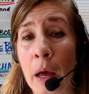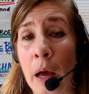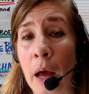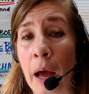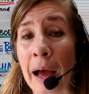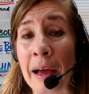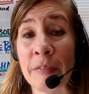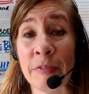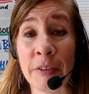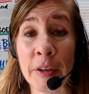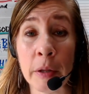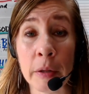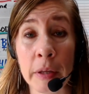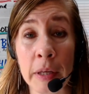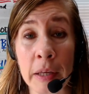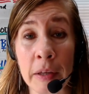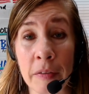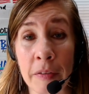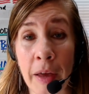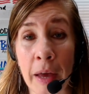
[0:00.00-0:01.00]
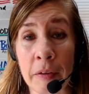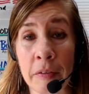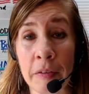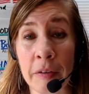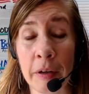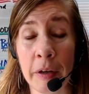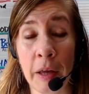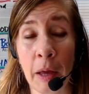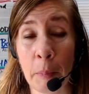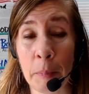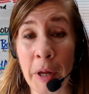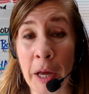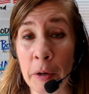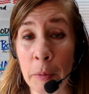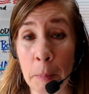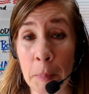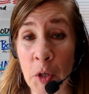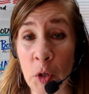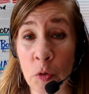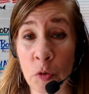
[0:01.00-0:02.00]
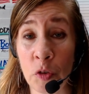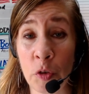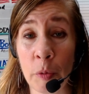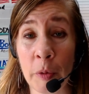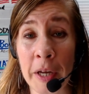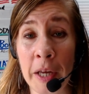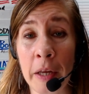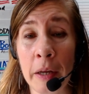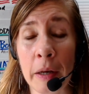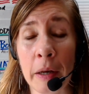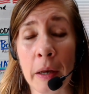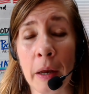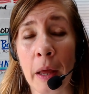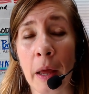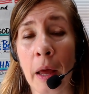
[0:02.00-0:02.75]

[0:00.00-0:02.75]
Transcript: I feel the intensity, I'm not immune to it